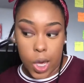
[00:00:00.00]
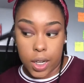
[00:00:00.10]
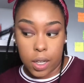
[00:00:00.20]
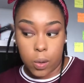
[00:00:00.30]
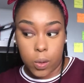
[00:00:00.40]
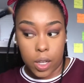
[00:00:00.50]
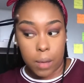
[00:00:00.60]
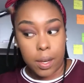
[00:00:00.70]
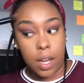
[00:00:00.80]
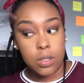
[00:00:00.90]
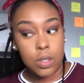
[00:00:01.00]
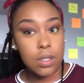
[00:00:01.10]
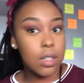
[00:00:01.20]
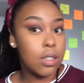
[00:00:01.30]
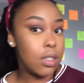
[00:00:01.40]
And like when I get my contour
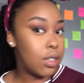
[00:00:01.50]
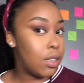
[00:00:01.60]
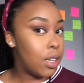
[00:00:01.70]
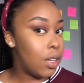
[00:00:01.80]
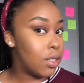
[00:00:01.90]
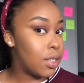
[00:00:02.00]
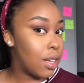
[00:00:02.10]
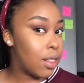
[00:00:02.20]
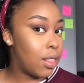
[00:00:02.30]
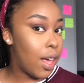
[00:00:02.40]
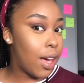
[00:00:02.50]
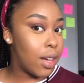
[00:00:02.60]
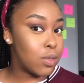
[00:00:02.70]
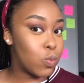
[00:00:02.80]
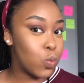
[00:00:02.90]
done good, it looks like
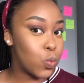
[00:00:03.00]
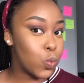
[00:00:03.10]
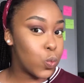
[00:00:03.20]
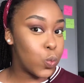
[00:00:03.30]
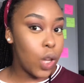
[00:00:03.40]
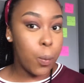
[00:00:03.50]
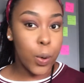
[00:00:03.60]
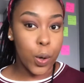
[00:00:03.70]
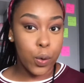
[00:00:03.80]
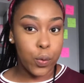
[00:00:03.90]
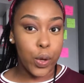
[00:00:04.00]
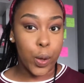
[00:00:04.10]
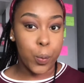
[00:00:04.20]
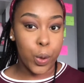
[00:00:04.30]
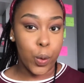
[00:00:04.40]
that. Not
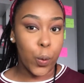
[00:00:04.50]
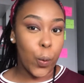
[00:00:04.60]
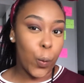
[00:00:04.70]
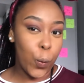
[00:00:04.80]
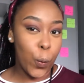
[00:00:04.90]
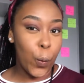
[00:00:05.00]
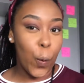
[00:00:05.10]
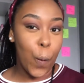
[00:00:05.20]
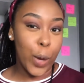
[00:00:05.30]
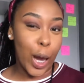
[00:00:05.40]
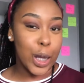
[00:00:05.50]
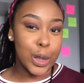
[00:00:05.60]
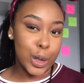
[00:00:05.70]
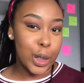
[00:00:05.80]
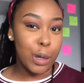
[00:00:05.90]
perfect, but ooh, we got a
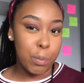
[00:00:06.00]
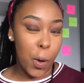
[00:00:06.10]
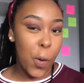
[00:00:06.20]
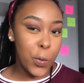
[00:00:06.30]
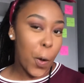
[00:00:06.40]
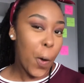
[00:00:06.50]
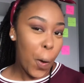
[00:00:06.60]
cheekbone.